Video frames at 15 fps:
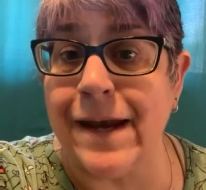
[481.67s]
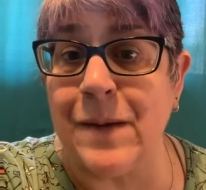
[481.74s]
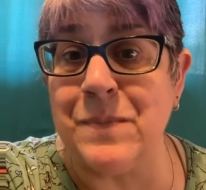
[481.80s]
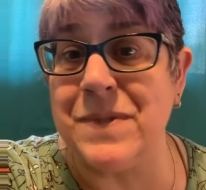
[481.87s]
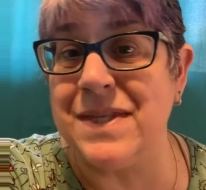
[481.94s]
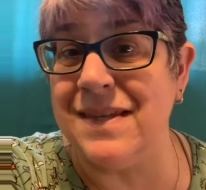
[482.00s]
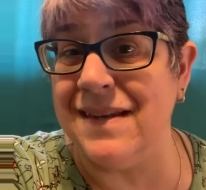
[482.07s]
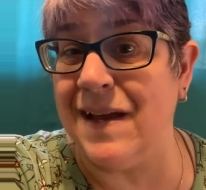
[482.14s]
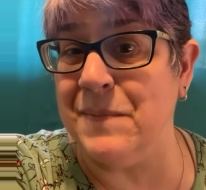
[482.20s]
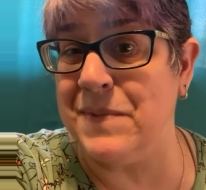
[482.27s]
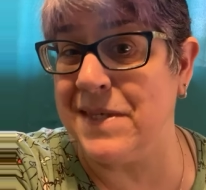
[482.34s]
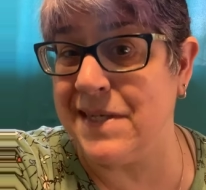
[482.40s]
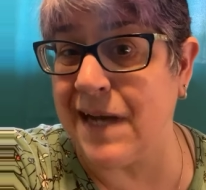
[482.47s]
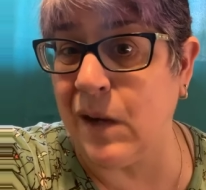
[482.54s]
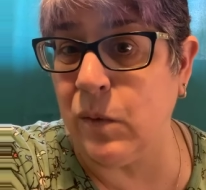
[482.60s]
I'm
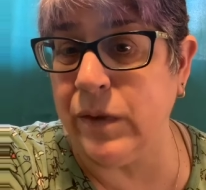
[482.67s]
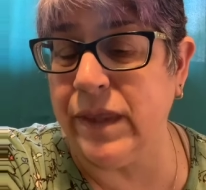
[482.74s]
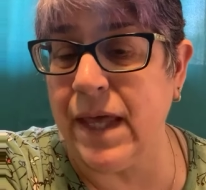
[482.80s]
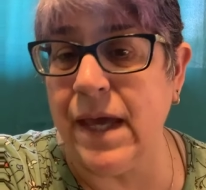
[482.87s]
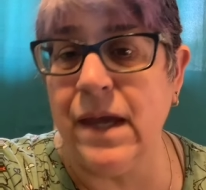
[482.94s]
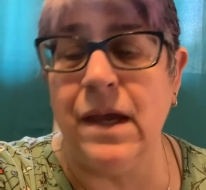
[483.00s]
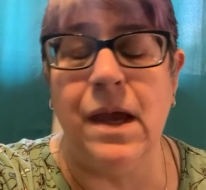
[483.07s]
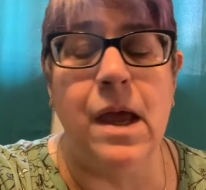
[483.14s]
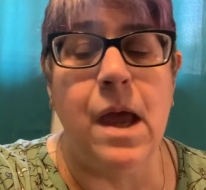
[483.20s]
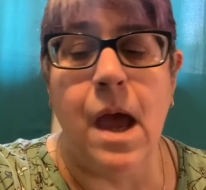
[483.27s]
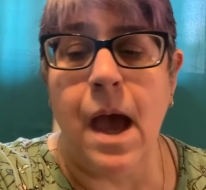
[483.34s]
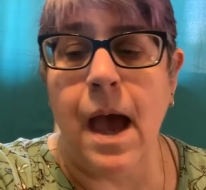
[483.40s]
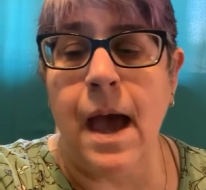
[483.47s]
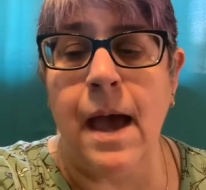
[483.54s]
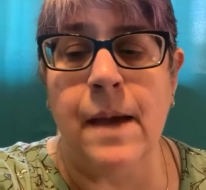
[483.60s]
stuck with it.
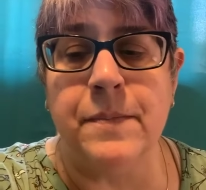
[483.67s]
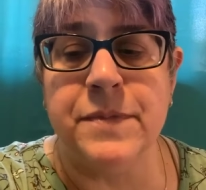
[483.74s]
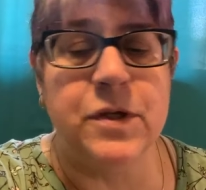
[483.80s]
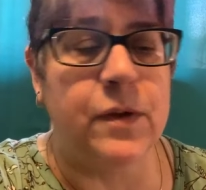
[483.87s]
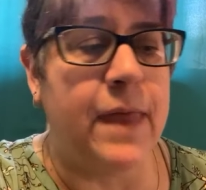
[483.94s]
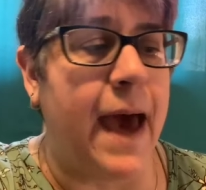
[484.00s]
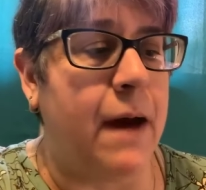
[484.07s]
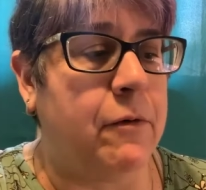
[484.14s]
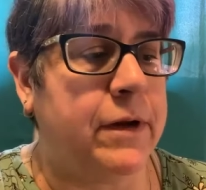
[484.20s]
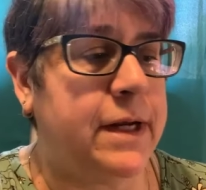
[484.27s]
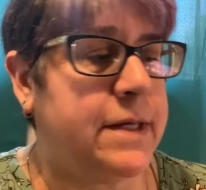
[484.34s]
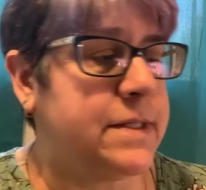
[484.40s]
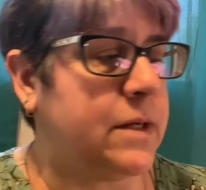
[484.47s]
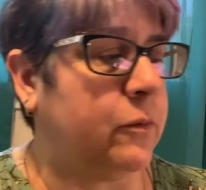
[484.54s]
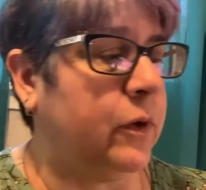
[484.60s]
So that one
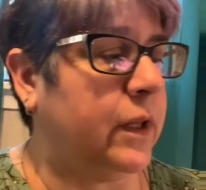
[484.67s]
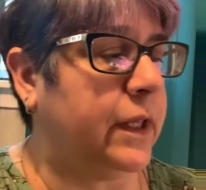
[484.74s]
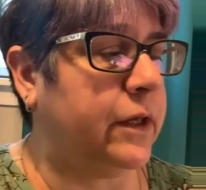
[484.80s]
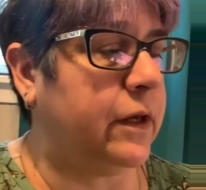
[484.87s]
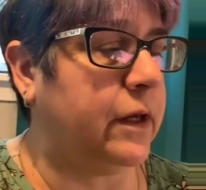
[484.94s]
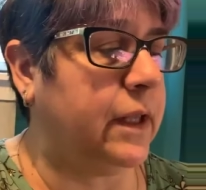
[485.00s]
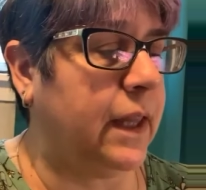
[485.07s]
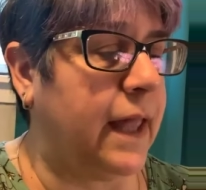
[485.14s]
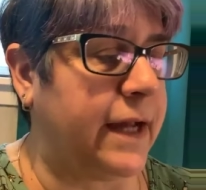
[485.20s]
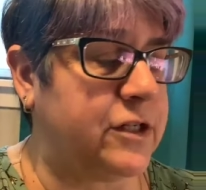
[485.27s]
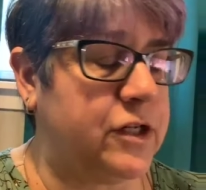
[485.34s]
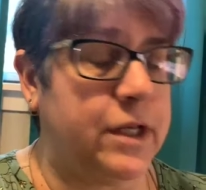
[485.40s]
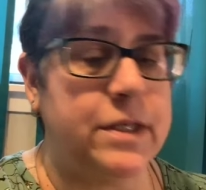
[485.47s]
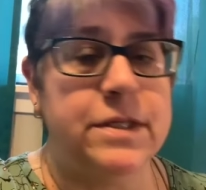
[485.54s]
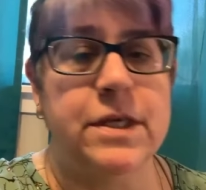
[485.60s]
is a really good
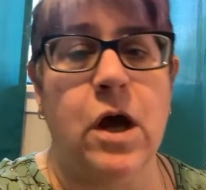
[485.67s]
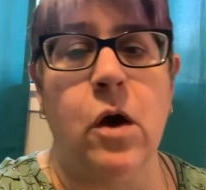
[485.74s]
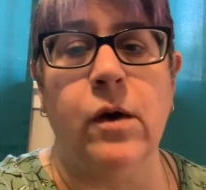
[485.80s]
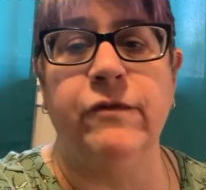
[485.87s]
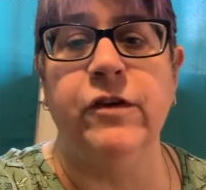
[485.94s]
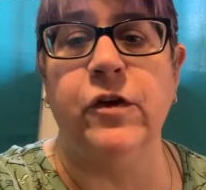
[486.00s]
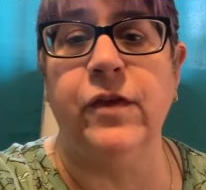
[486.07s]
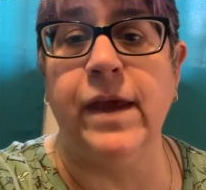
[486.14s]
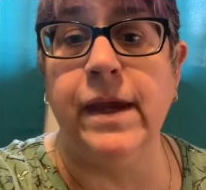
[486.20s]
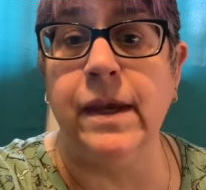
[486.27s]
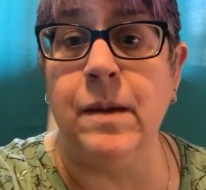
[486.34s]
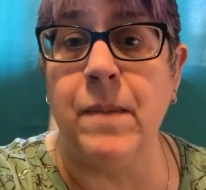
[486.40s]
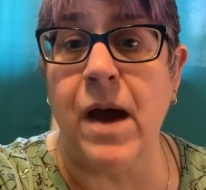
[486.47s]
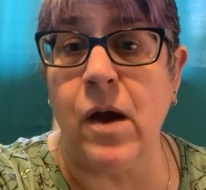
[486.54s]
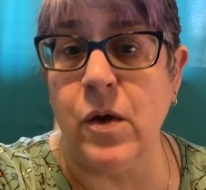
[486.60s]
collection. So if you're thinking
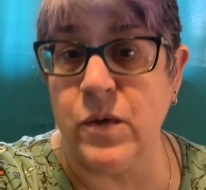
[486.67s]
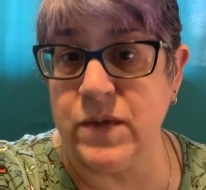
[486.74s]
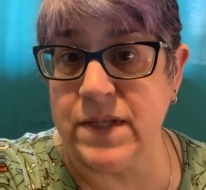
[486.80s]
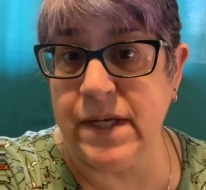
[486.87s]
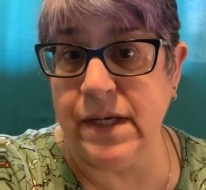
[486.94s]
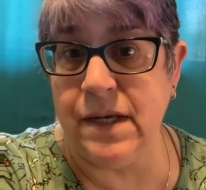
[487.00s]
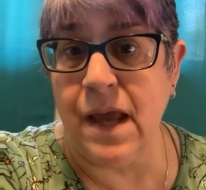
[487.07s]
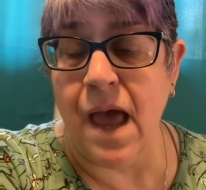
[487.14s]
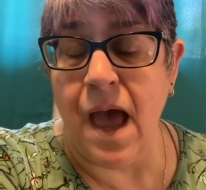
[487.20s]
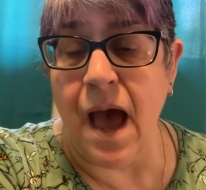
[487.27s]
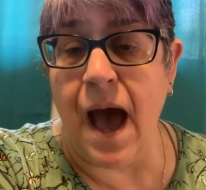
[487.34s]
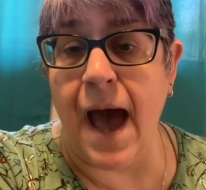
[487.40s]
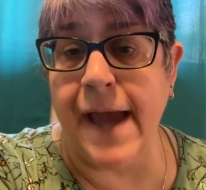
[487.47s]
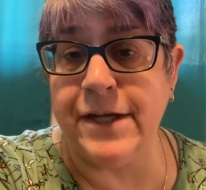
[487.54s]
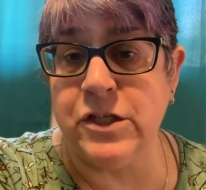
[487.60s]
about hosting,
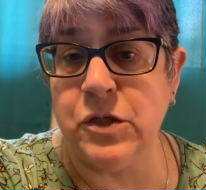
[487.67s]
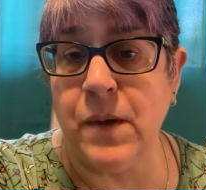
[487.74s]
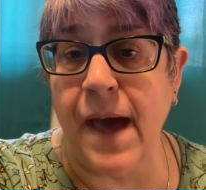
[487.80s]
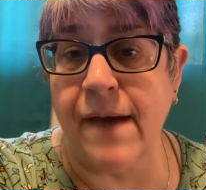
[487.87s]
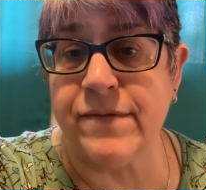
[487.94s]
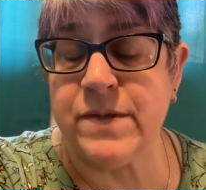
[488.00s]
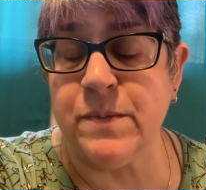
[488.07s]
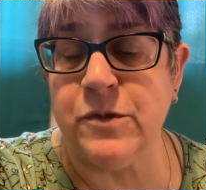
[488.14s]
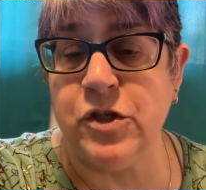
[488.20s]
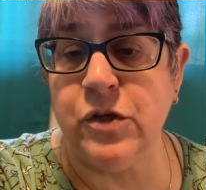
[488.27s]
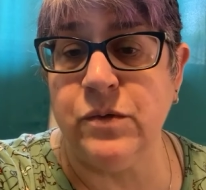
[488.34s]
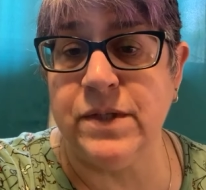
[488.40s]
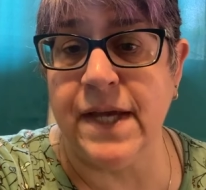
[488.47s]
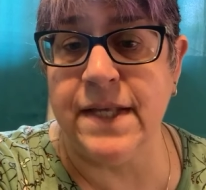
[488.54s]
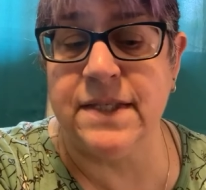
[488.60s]
I do have some June
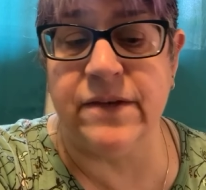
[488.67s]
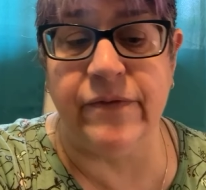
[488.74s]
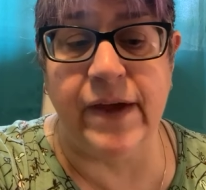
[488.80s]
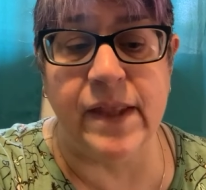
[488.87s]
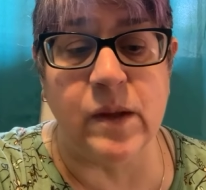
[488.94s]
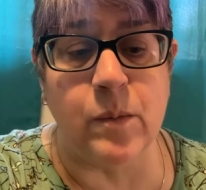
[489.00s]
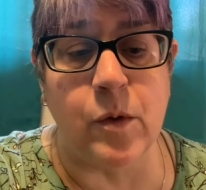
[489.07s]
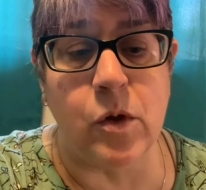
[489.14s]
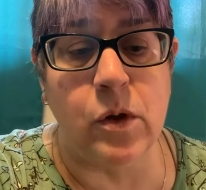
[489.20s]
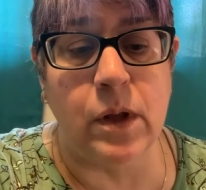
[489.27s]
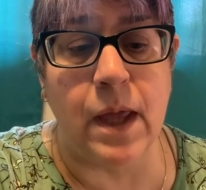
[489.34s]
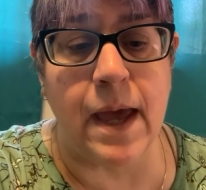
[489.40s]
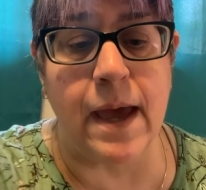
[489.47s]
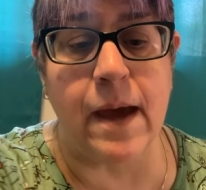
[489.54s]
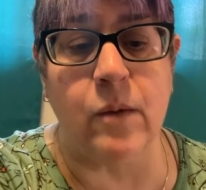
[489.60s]
dates available.
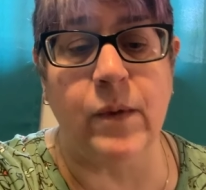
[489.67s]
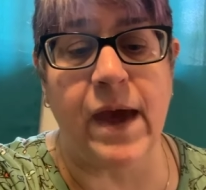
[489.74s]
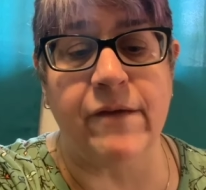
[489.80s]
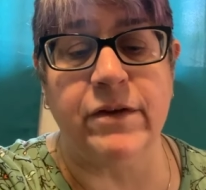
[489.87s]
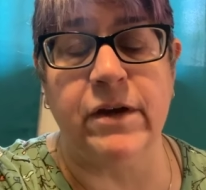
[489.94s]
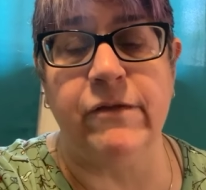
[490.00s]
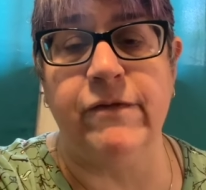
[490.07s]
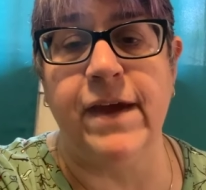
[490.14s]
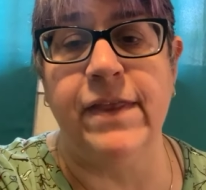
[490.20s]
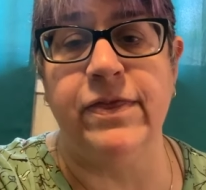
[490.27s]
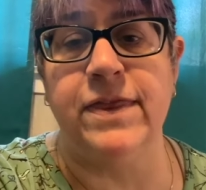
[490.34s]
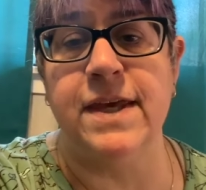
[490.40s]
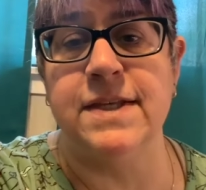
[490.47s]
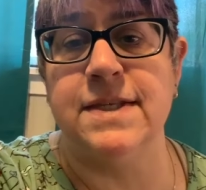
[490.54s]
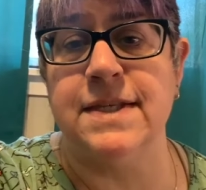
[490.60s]
We have an event
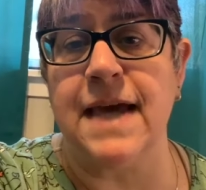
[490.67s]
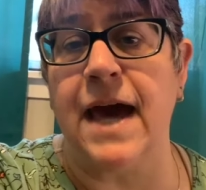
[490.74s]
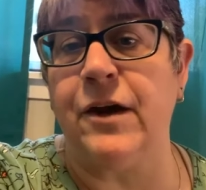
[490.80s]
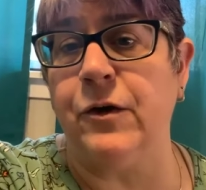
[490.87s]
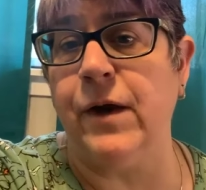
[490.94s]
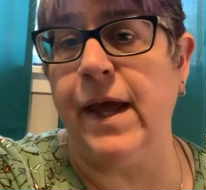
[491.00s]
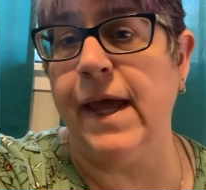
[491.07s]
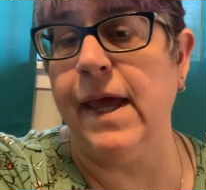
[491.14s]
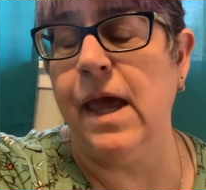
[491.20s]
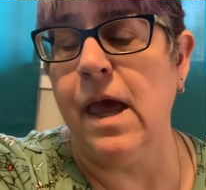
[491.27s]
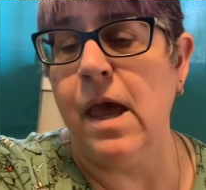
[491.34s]
this Saturday.